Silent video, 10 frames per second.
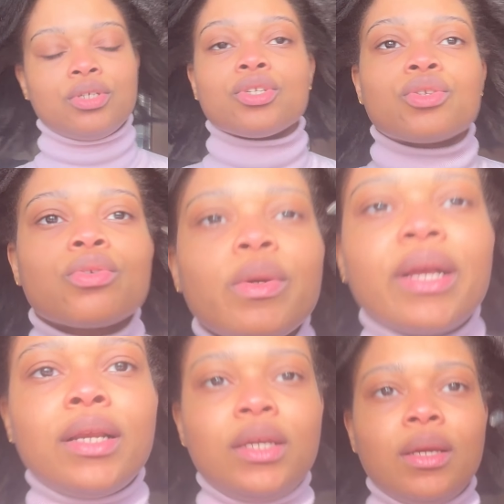just
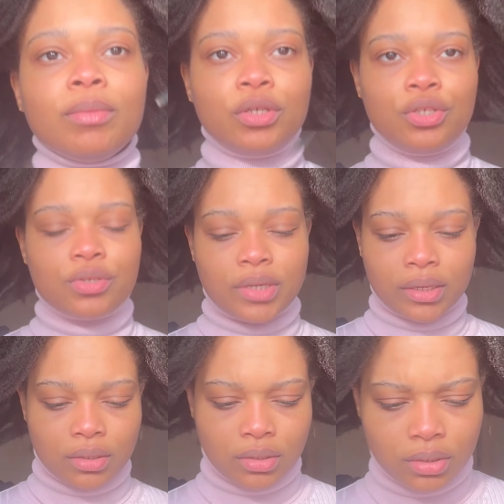quickly, I'm going to use
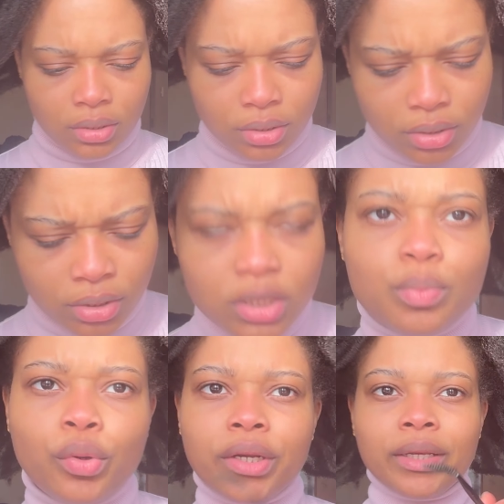like a
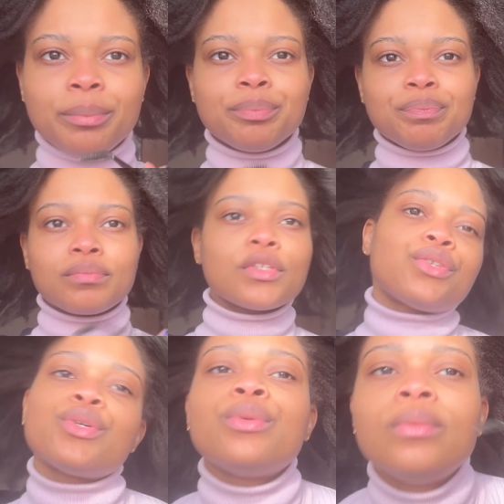spoolie
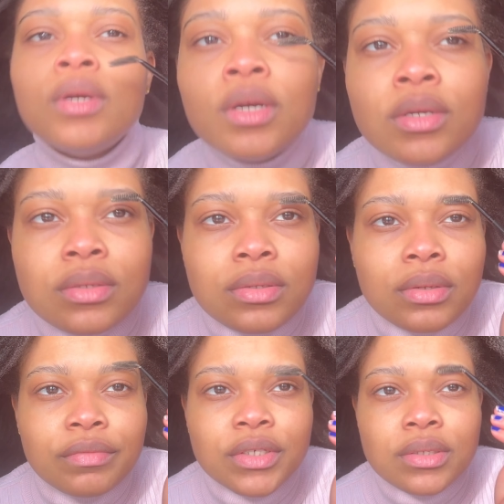tool to
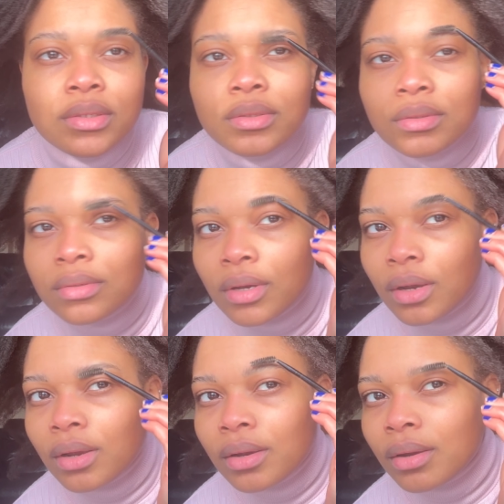sort of just
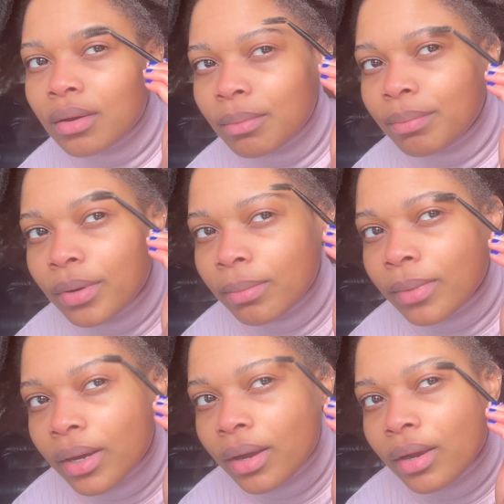put
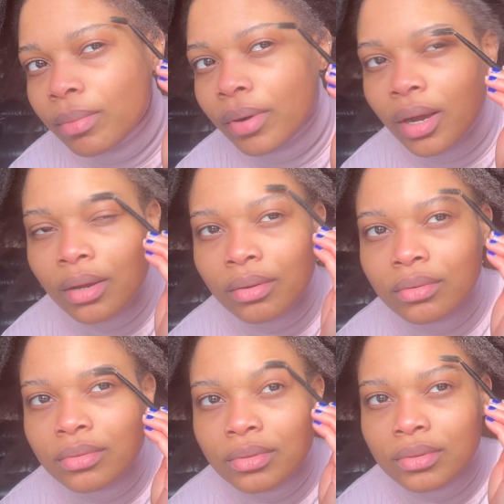my
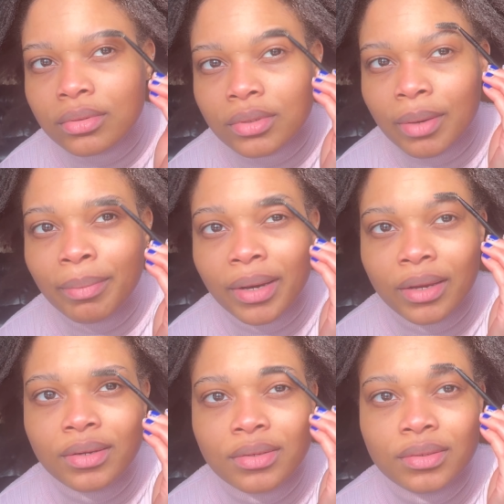eyebrows in
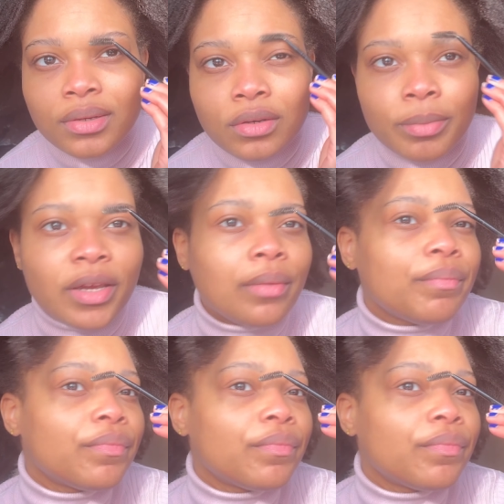place a little bit